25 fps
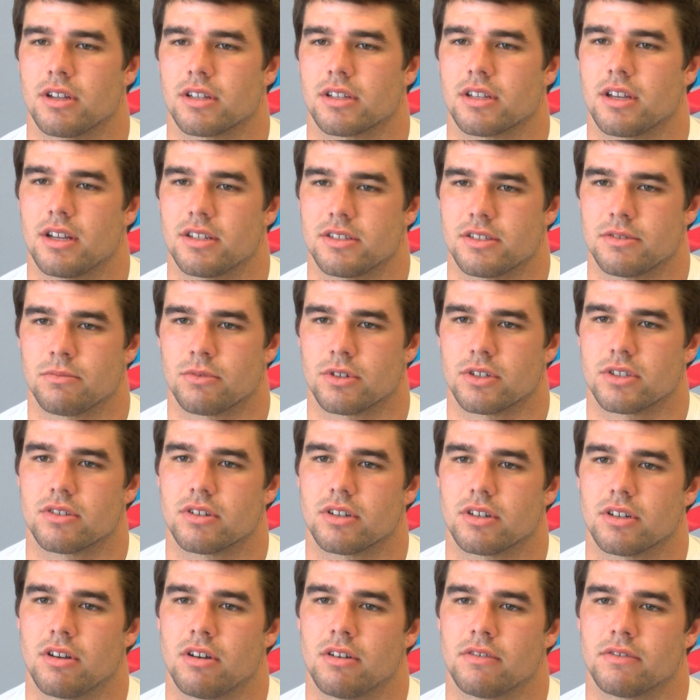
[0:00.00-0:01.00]
causing more
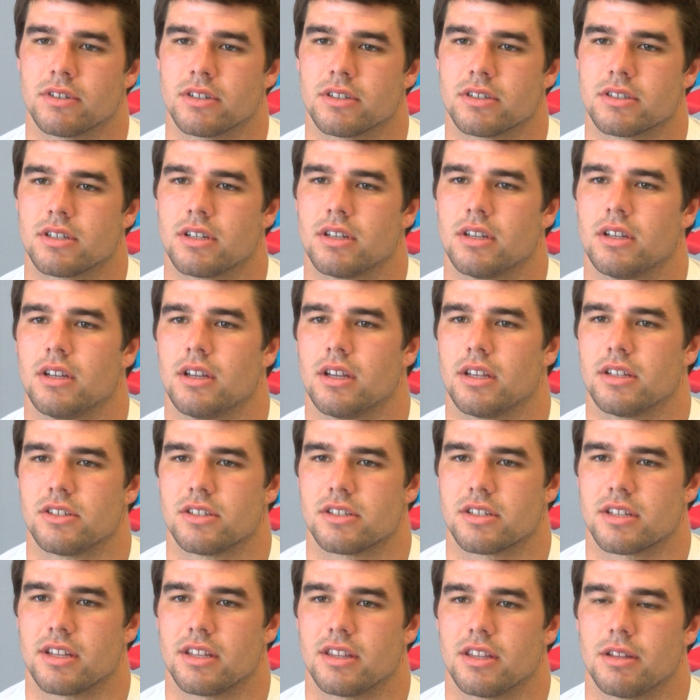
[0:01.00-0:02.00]
turnovers and
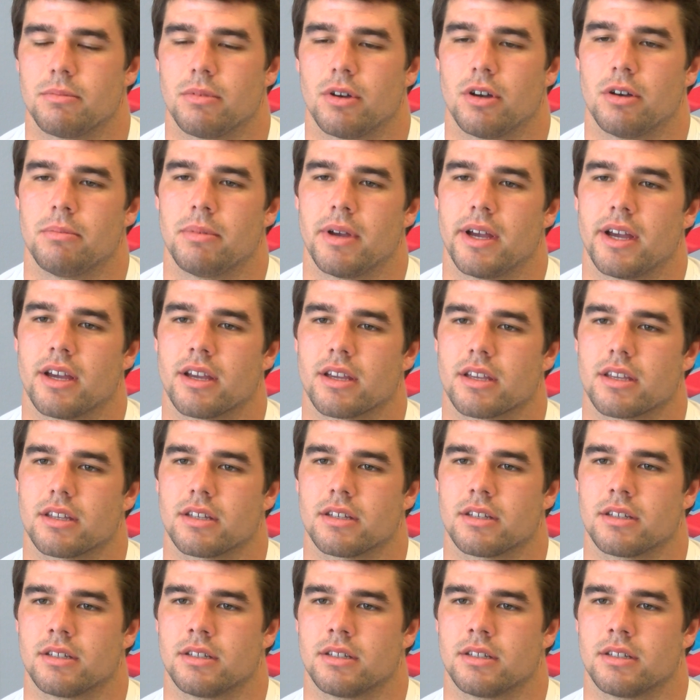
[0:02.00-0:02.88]
just getting the ball back.